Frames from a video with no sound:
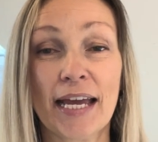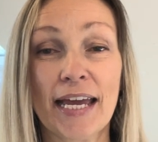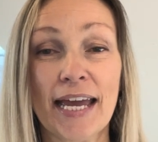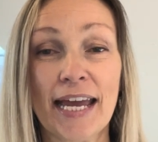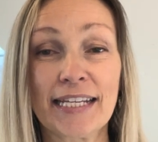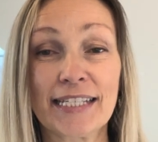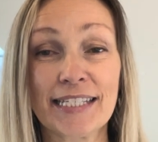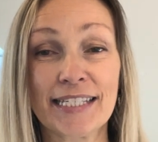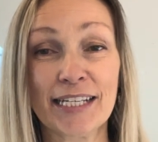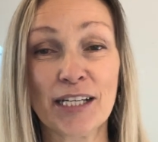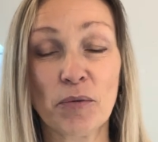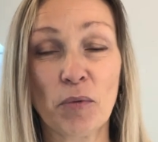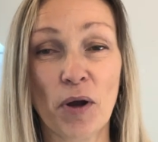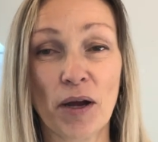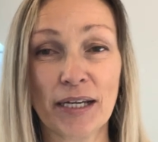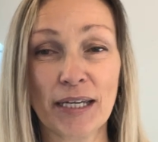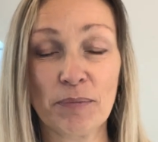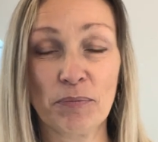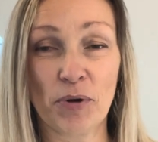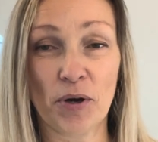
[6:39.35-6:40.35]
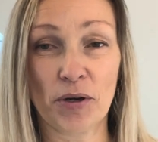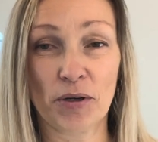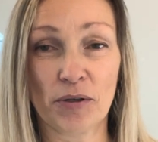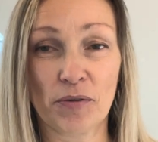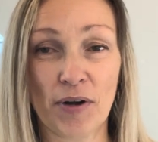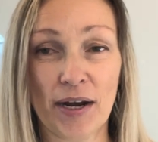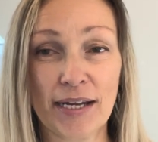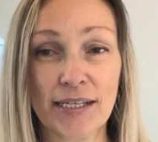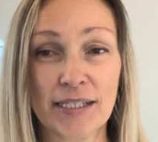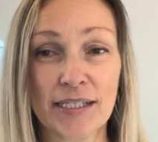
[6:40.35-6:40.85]
It's still a work in
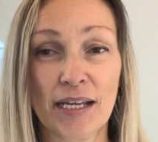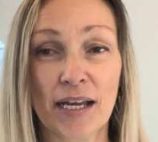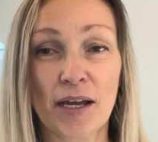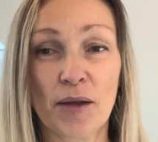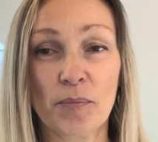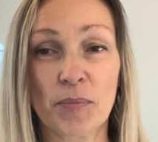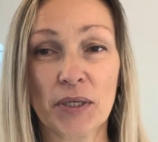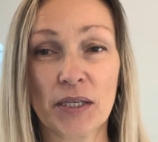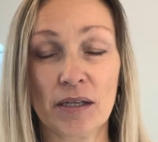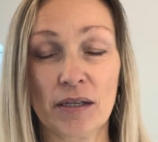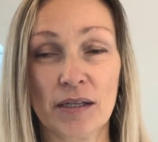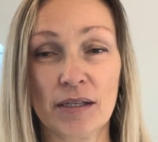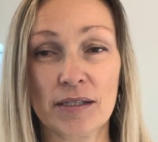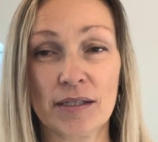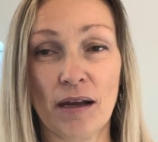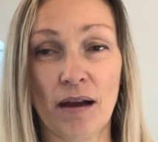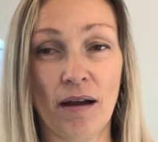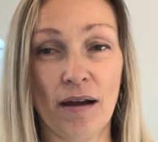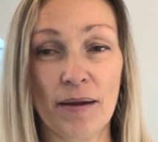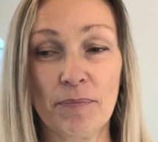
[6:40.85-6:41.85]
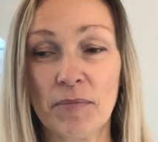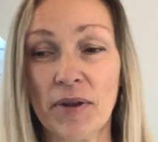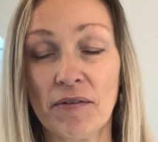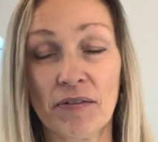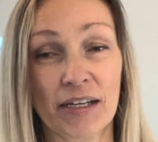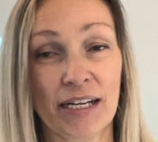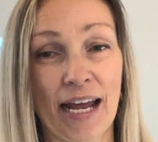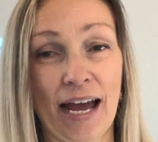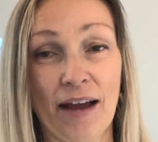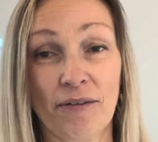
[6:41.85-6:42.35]
progress because I'm never
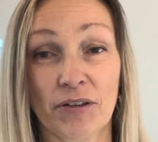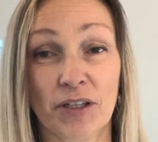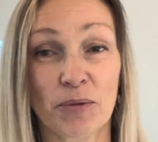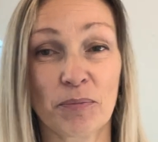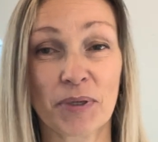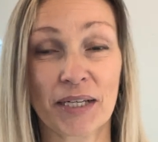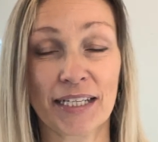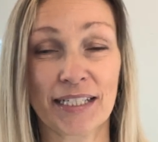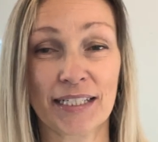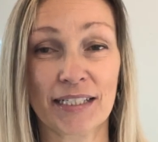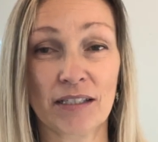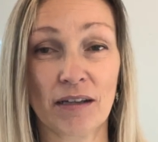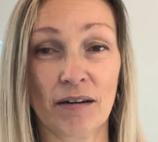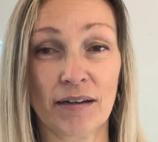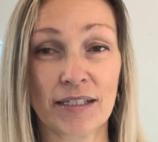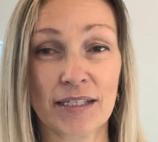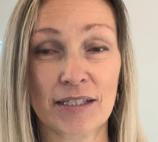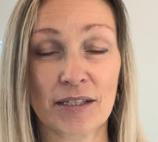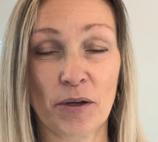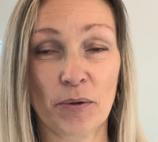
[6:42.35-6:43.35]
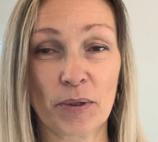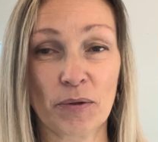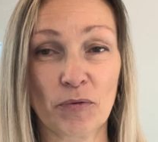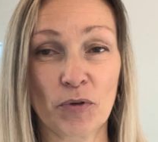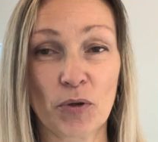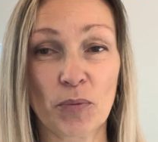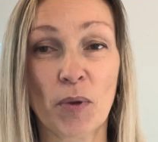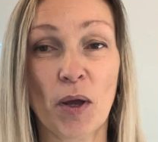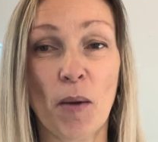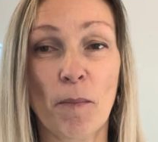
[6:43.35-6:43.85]
going to have a completely tidy sewing
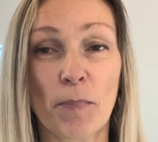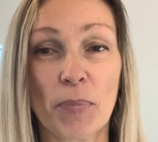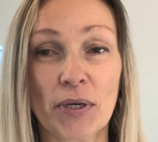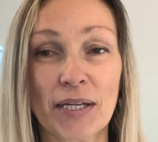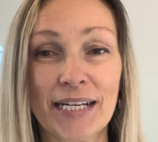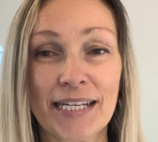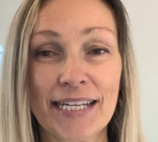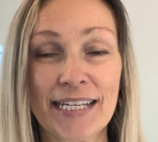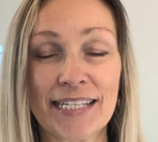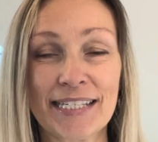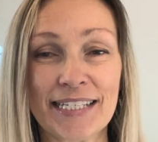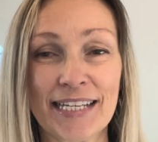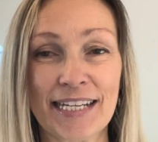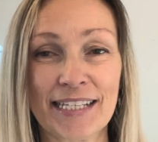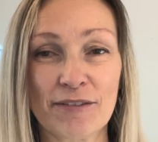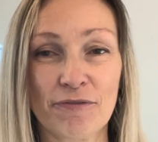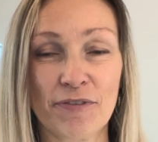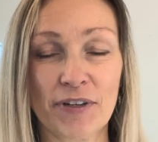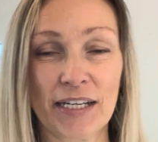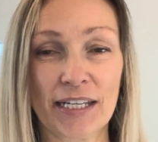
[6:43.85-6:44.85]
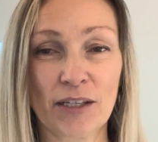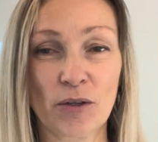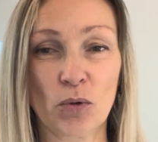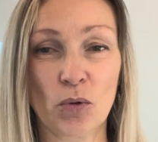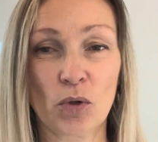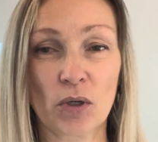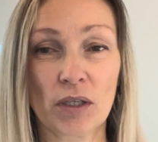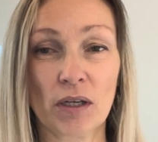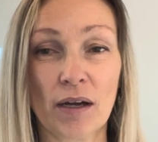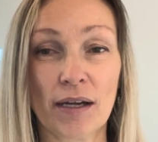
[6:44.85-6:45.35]
room, but at least it's feeling
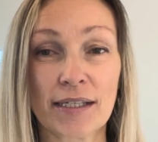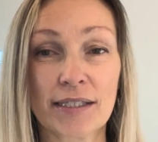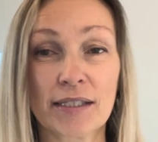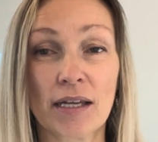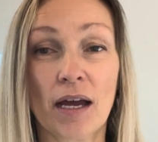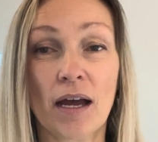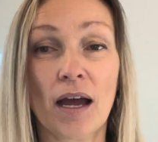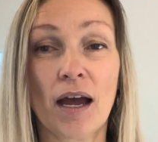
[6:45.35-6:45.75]
organised.